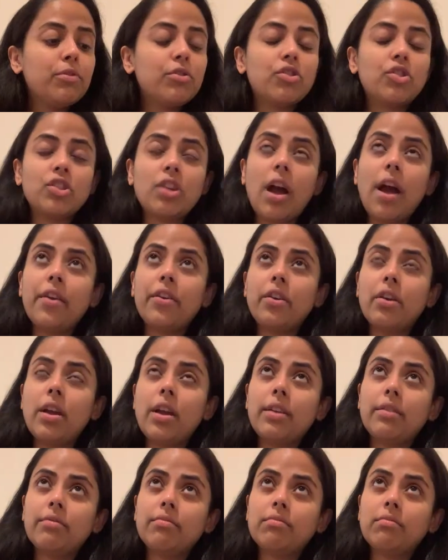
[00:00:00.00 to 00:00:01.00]
to
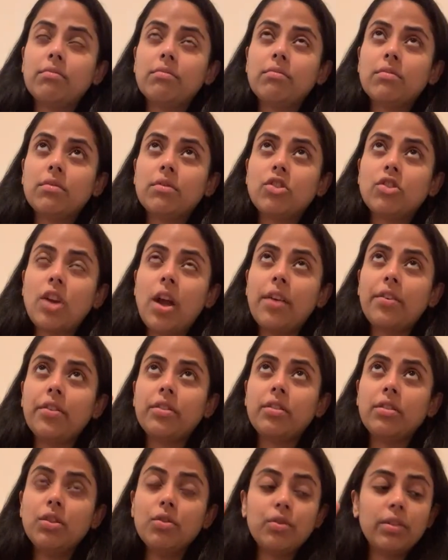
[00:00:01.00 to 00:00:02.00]
shatter
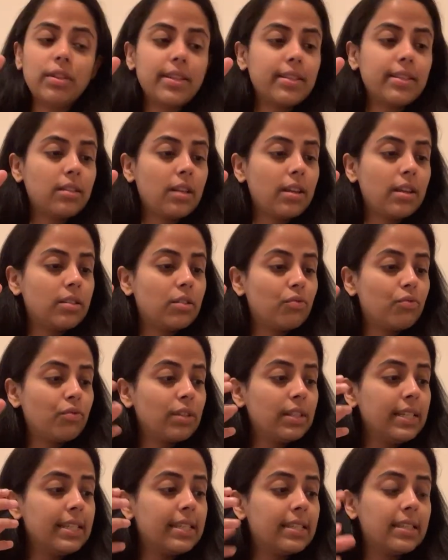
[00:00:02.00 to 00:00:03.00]
the nucleus, that is,
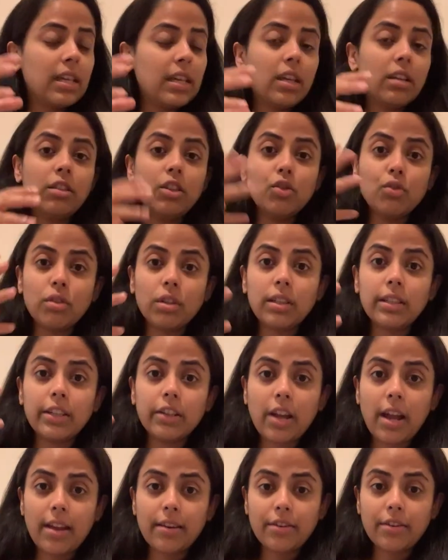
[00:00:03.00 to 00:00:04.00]
releasing
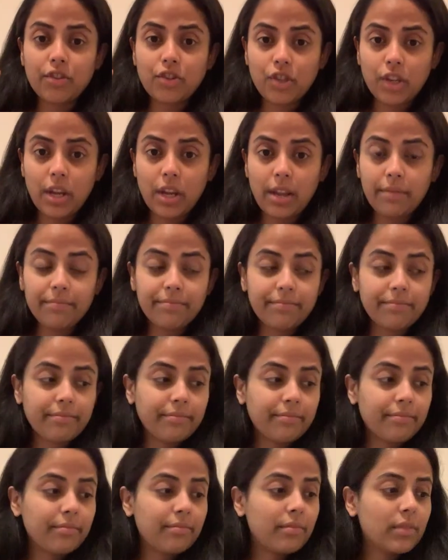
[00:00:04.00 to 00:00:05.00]
nuclear energy.
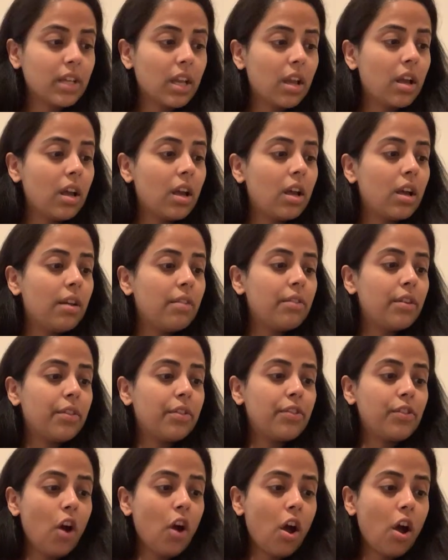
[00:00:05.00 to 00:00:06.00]
The
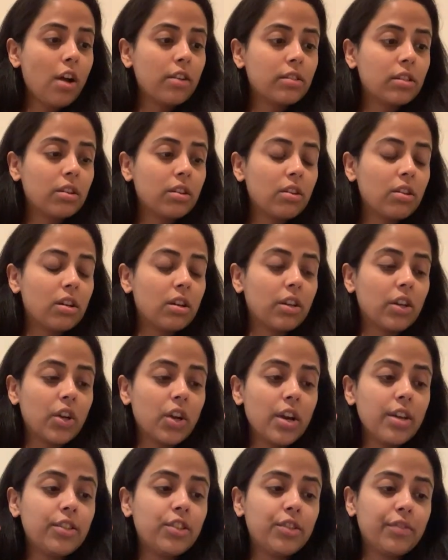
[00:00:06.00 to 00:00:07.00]
thought
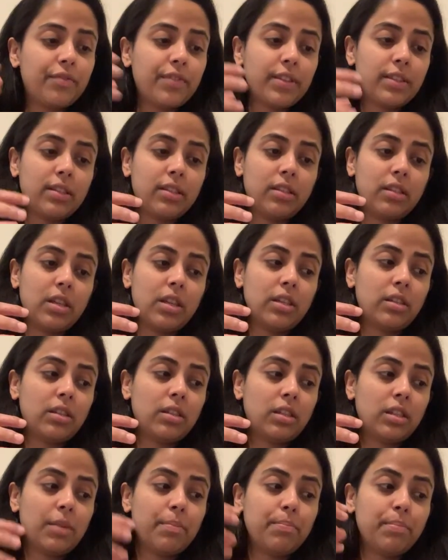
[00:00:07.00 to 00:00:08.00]
occurred to
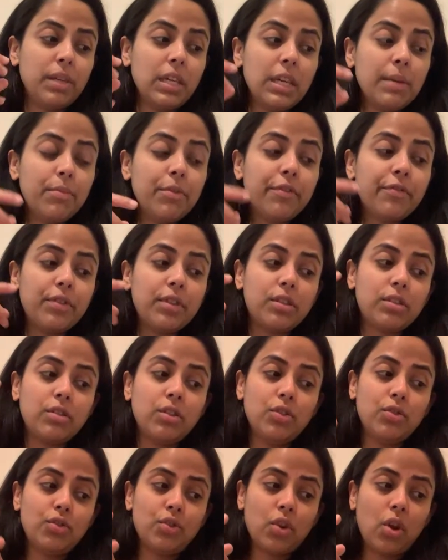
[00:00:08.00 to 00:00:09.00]
physicists. A beam of these
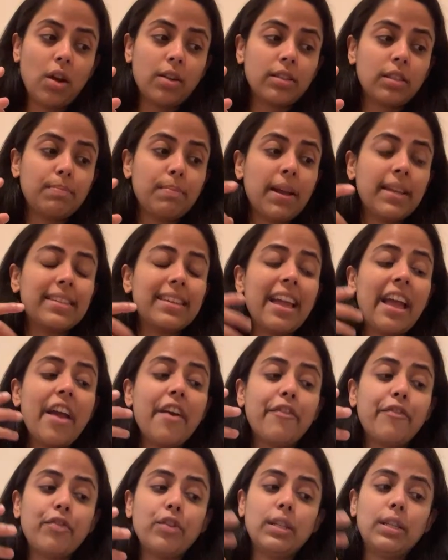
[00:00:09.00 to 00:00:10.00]
neutrons might
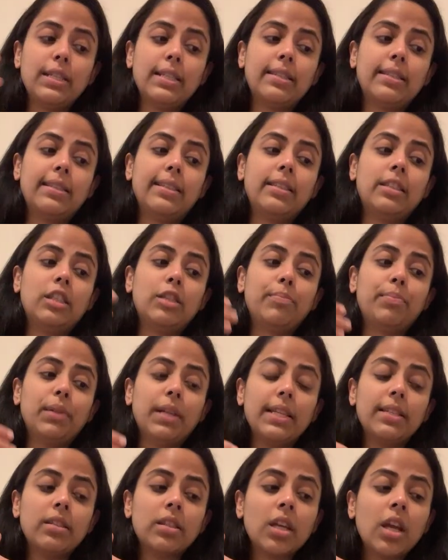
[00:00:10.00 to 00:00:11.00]
effortlessly
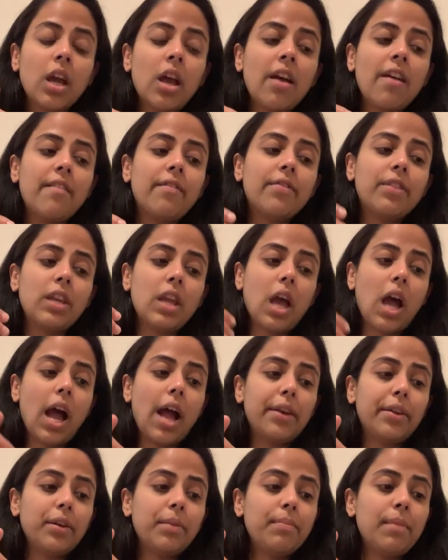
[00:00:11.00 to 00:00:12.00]
split the
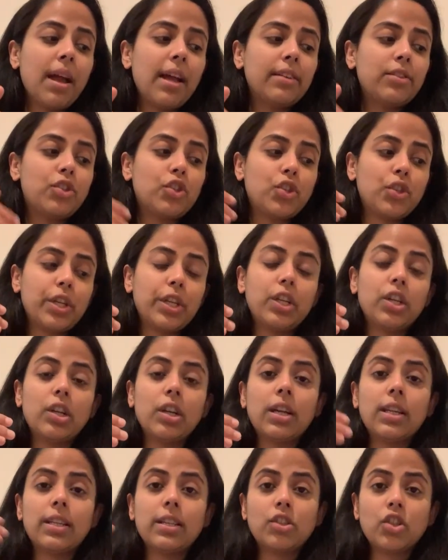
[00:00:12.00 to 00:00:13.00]
atom and trigger
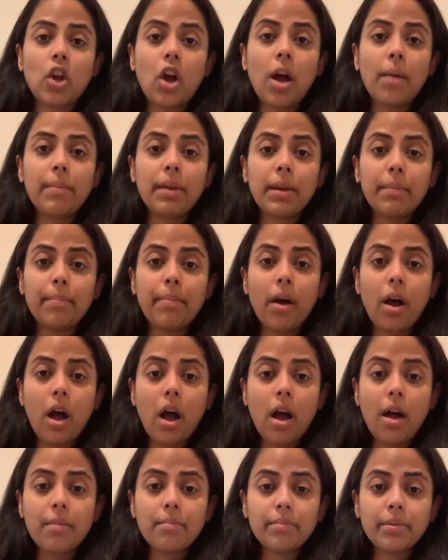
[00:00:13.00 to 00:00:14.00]
an atomic
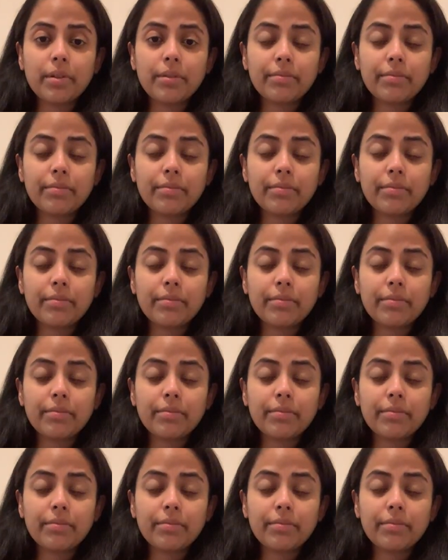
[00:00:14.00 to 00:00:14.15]
bomb.